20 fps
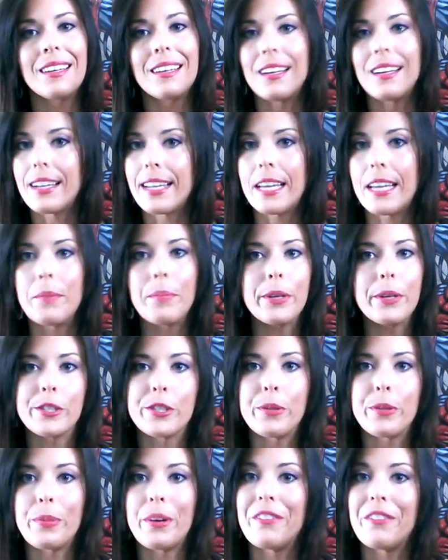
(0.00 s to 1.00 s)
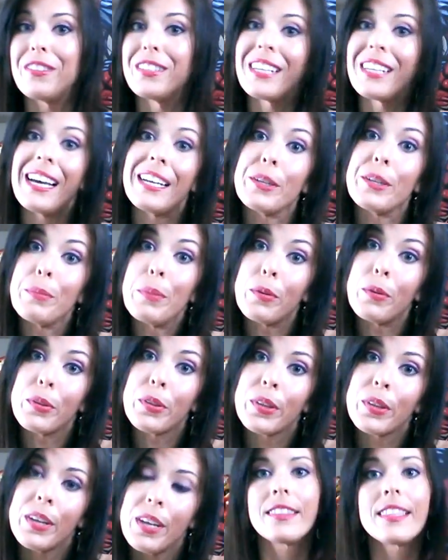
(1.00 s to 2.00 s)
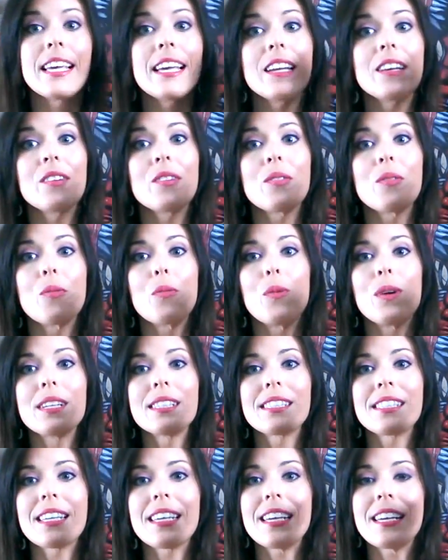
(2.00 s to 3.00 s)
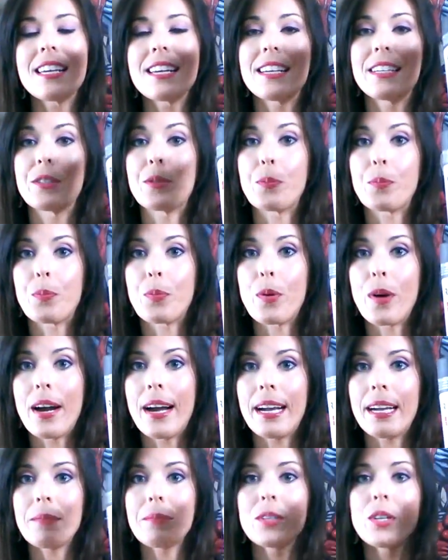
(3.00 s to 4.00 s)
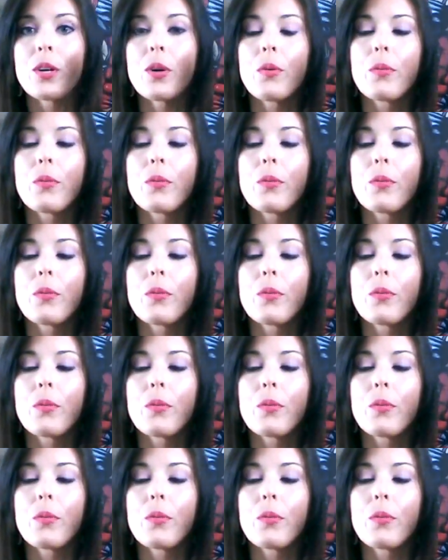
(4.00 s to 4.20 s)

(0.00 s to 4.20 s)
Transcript: Again, personal preference, I do both. Then once he is primed,